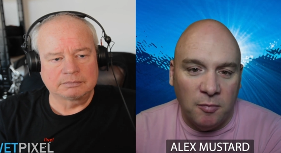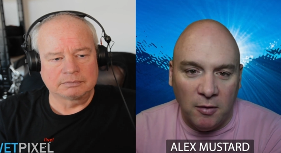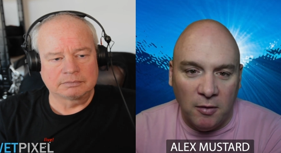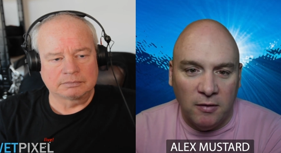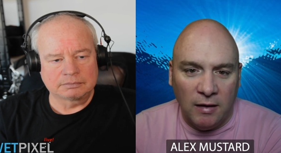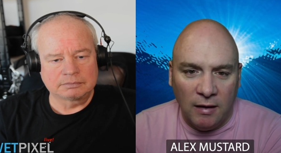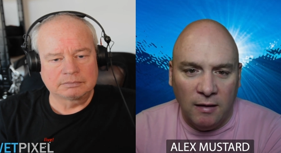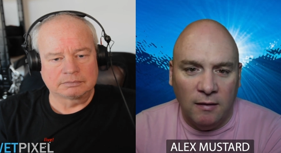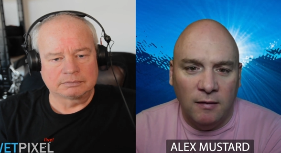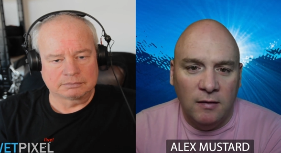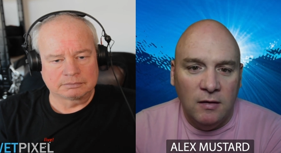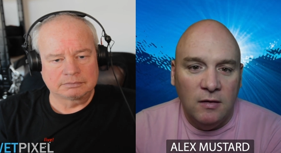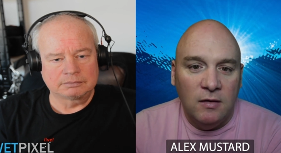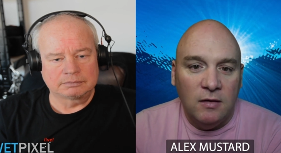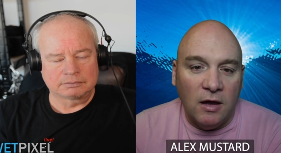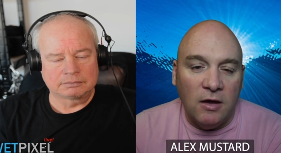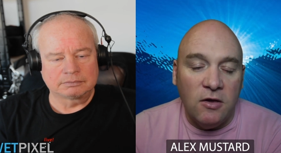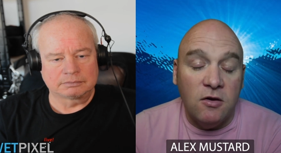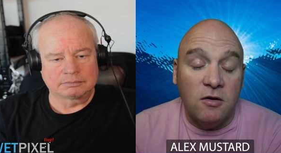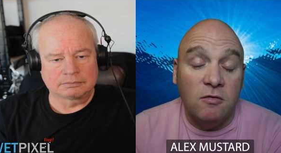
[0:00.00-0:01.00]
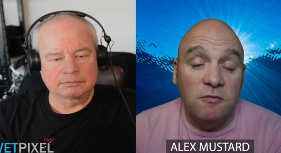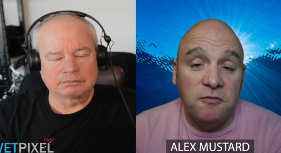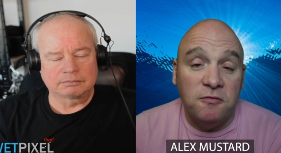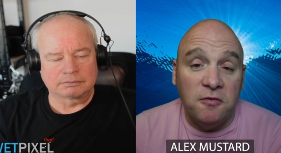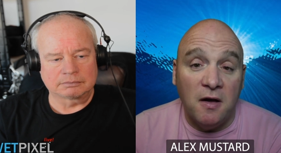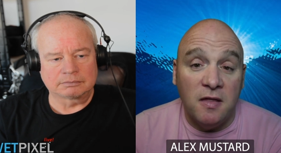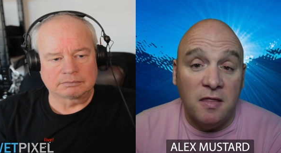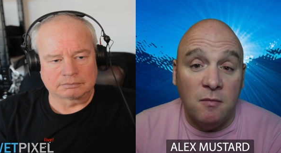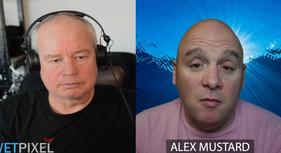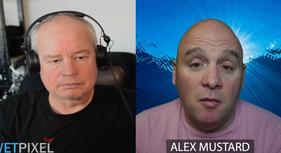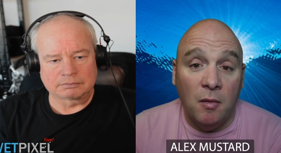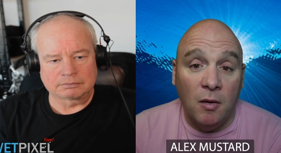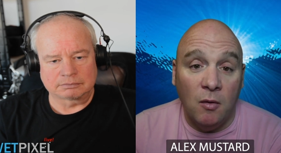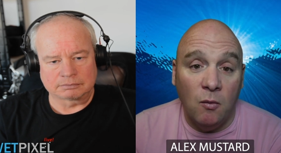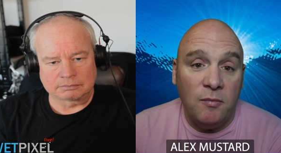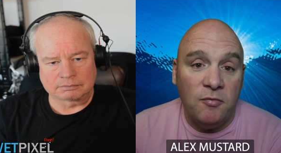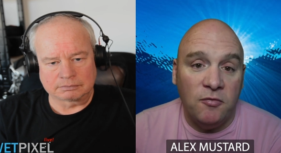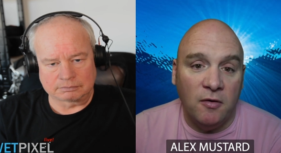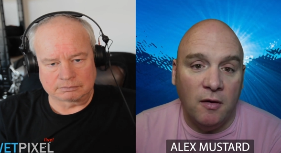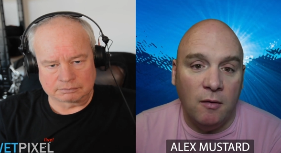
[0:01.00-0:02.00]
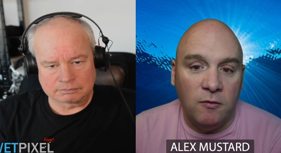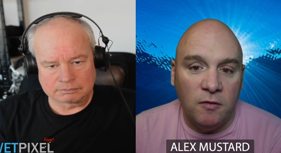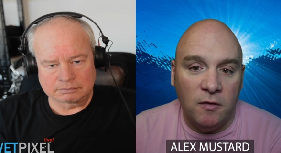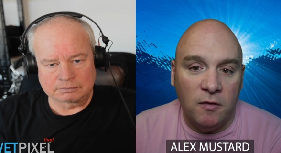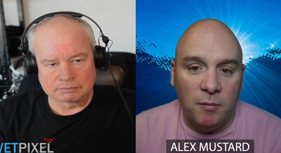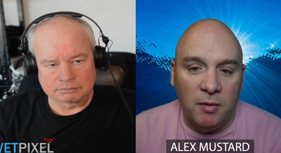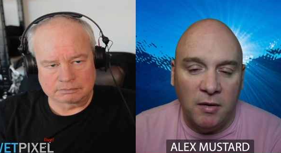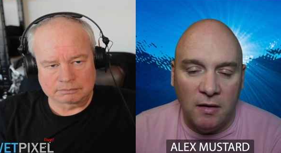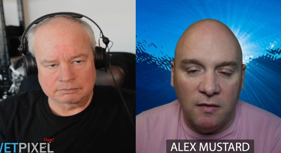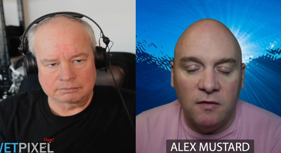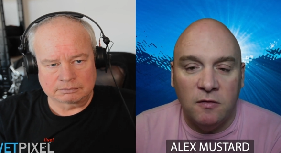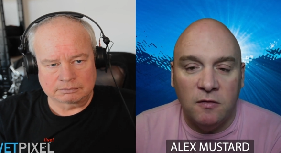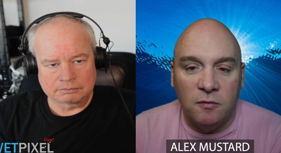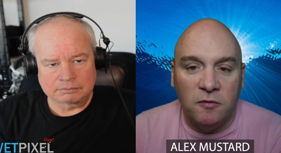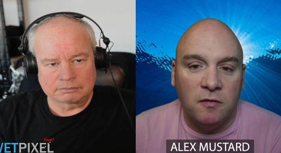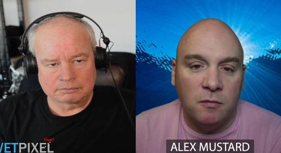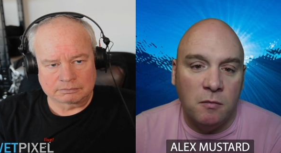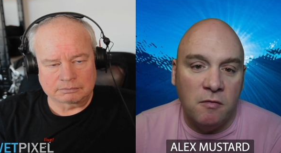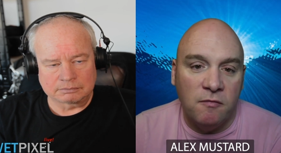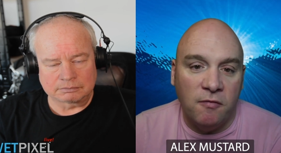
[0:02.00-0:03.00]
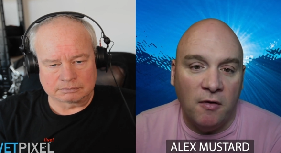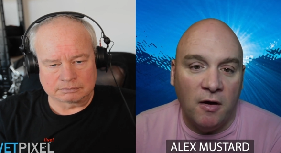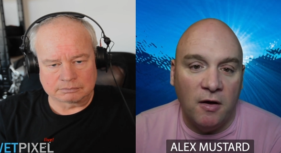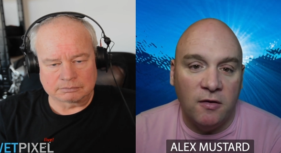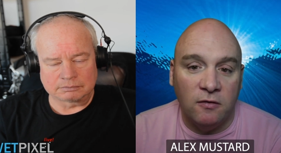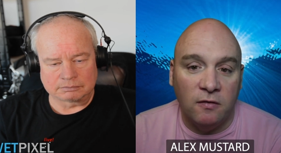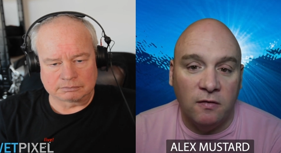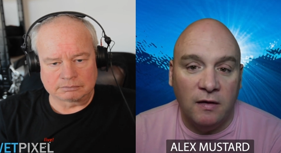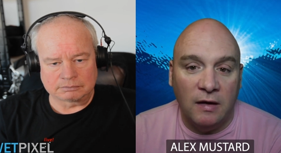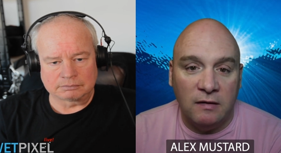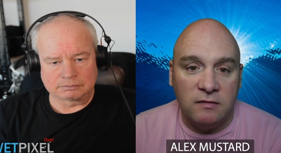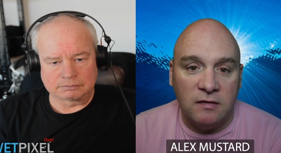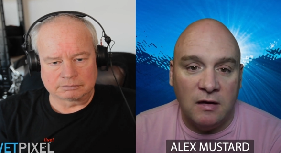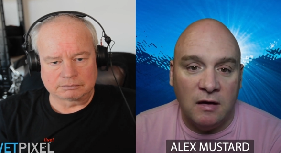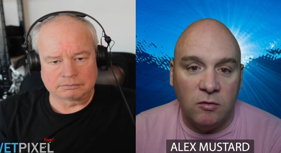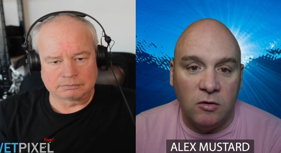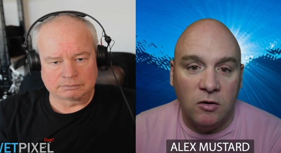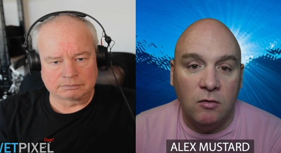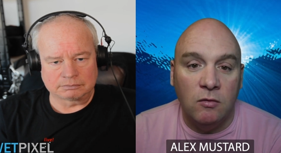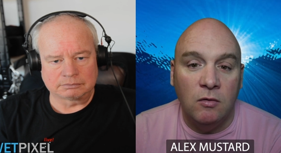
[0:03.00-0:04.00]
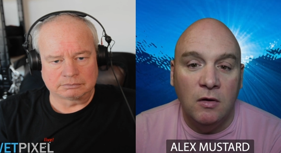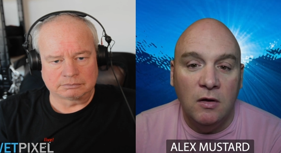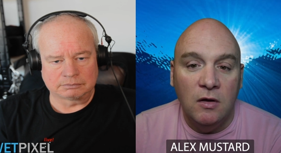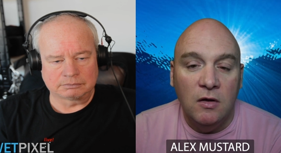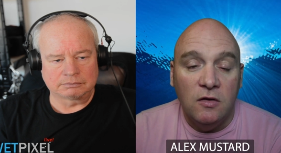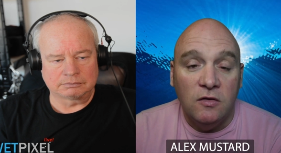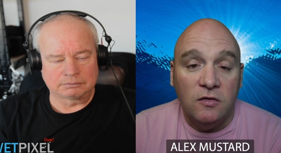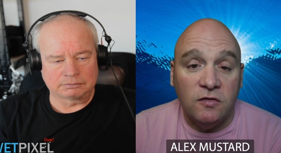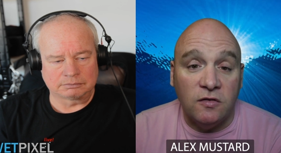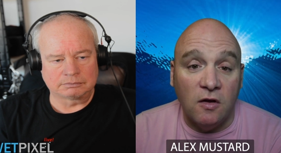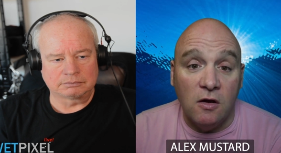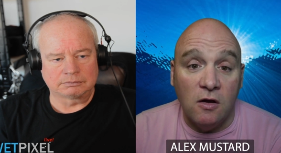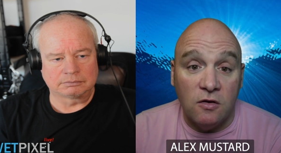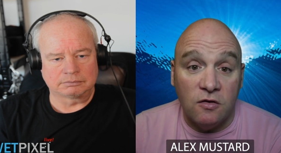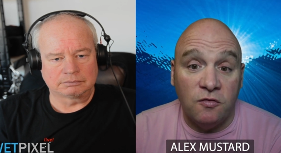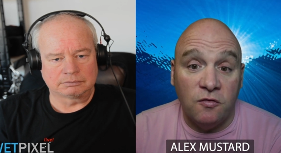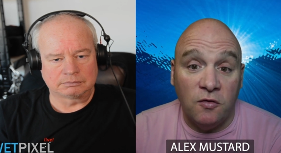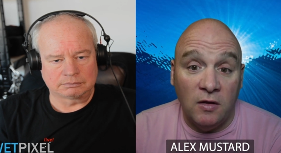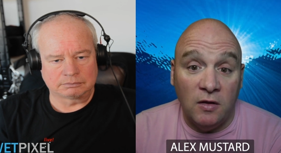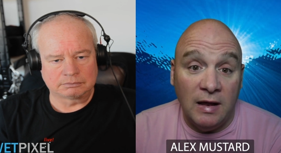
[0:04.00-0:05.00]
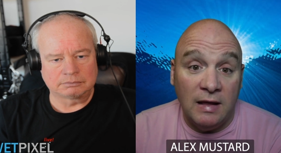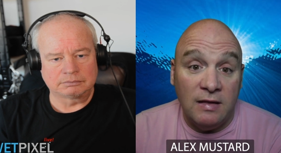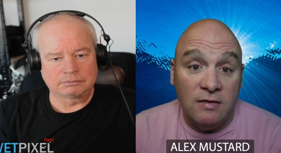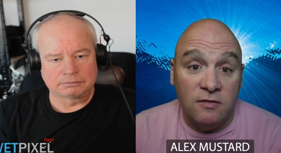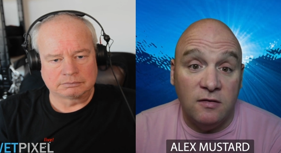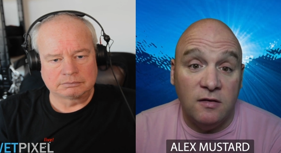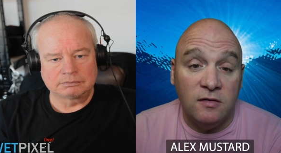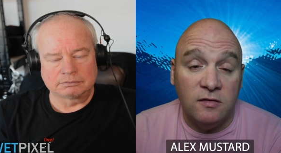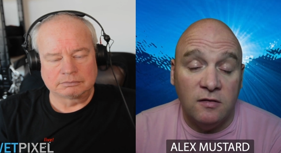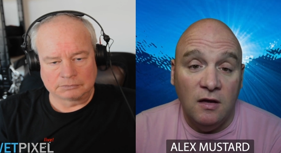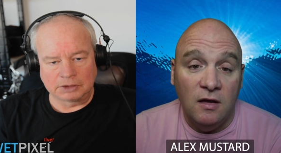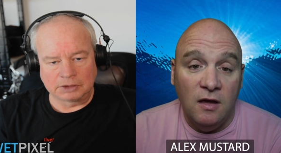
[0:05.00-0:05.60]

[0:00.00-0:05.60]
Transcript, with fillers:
Speaker 1: But you can find them on my website with a bit, and there's some advice on there to help you search for lenses.